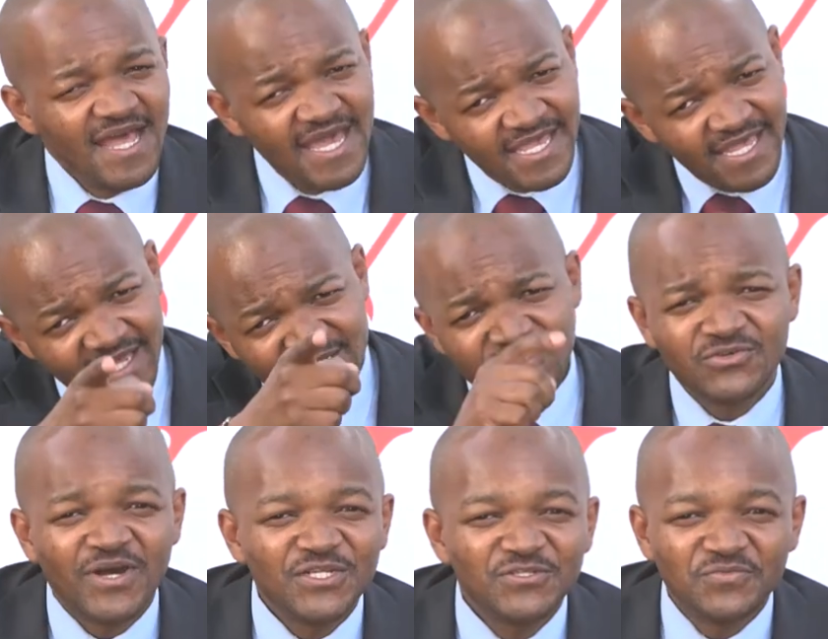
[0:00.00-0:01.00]
I guess you
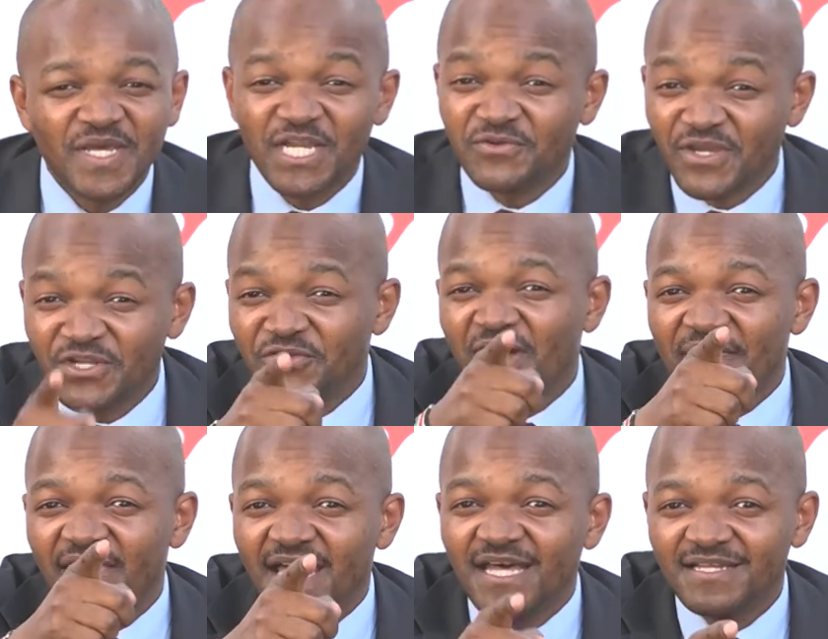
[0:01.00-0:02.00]
want to be and when you are
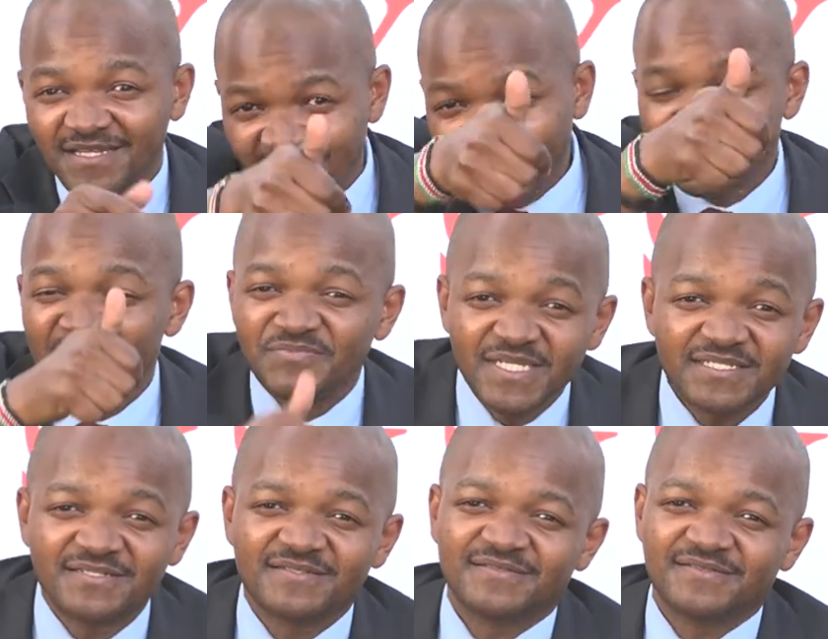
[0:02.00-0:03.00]
there, let's
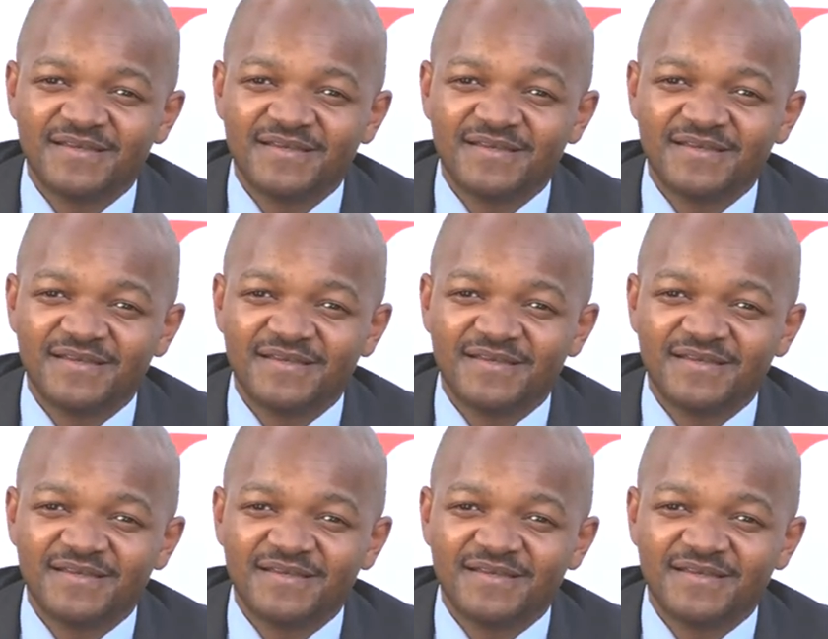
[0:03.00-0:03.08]
meet.